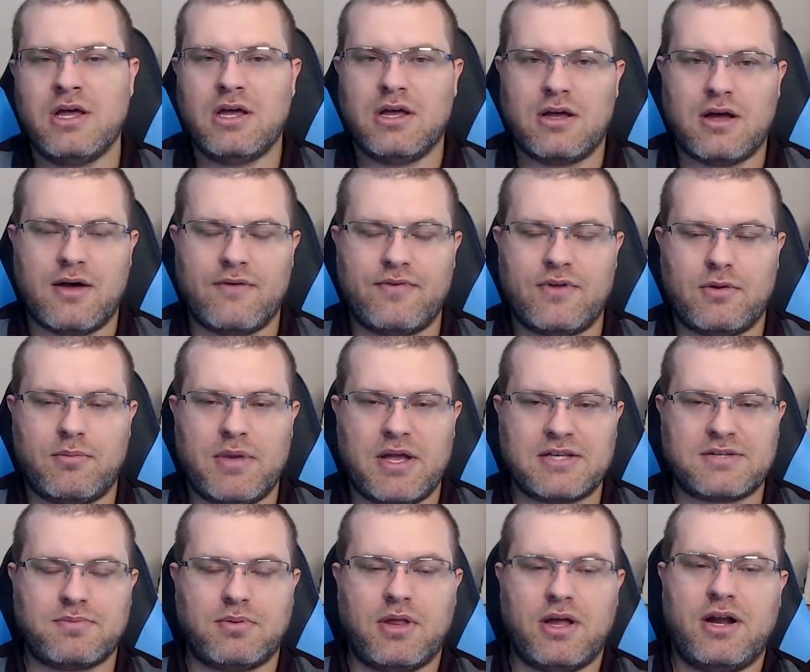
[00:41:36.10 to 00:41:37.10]
of their
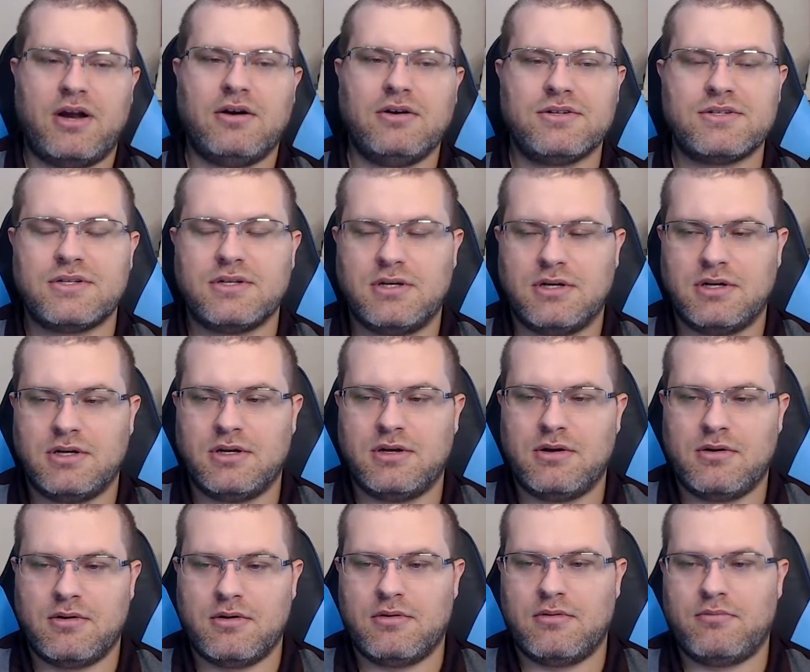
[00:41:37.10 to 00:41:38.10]
best players.
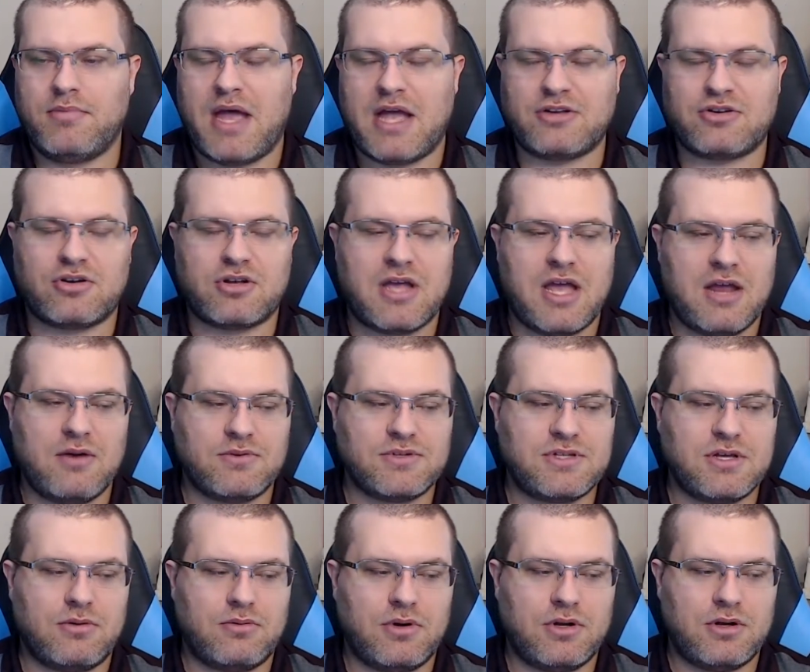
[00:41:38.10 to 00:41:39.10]
Patrick Kane was the